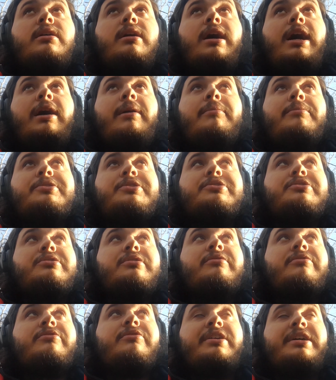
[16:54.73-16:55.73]
I'm just
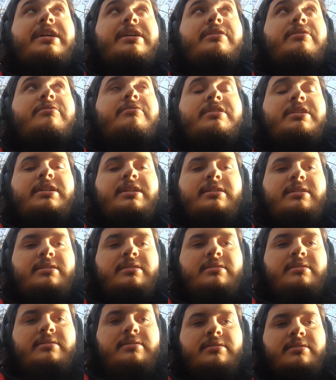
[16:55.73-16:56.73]
afraid of the
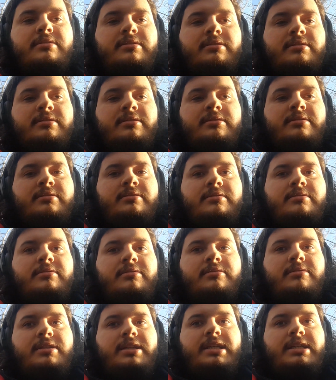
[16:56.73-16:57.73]

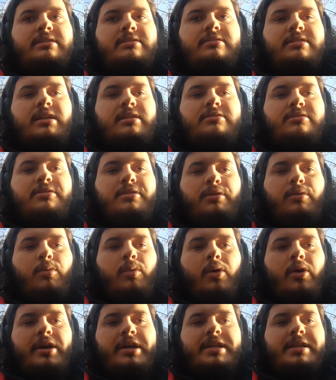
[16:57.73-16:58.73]
ancestral
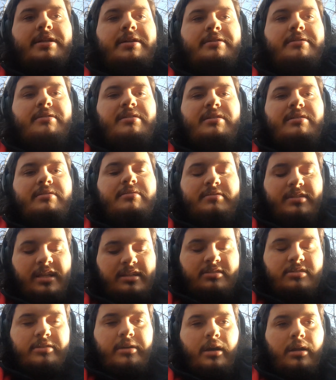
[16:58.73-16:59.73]
void
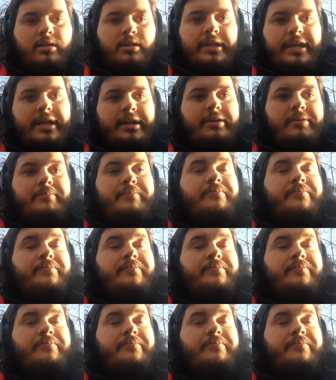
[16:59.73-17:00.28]
that's calling.